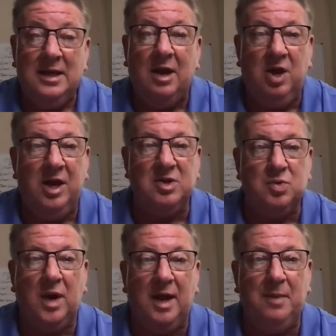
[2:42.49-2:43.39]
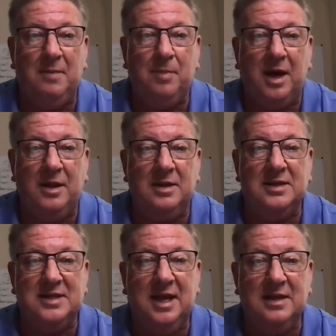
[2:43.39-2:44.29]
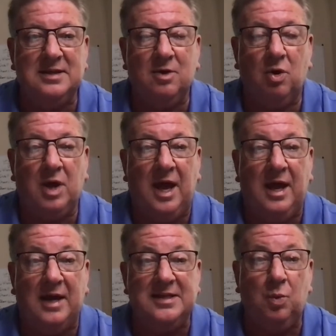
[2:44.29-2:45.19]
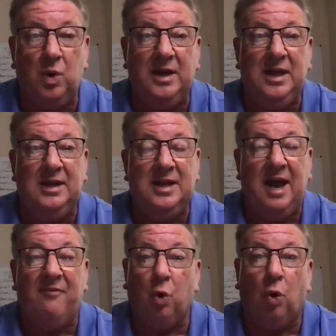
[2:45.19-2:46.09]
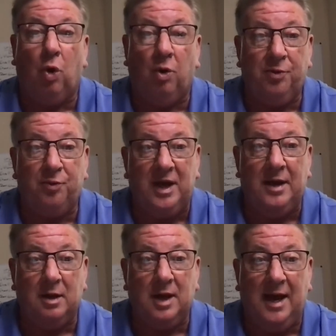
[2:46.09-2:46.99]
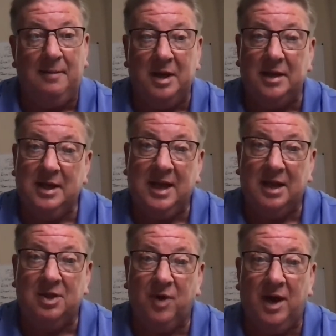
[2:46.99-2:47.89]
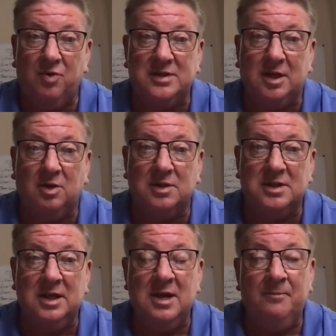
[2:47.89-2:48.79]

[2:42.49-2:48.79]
Now, here's what I mean by the disaster, okay? I said we need to have all three in alignment to get the right results.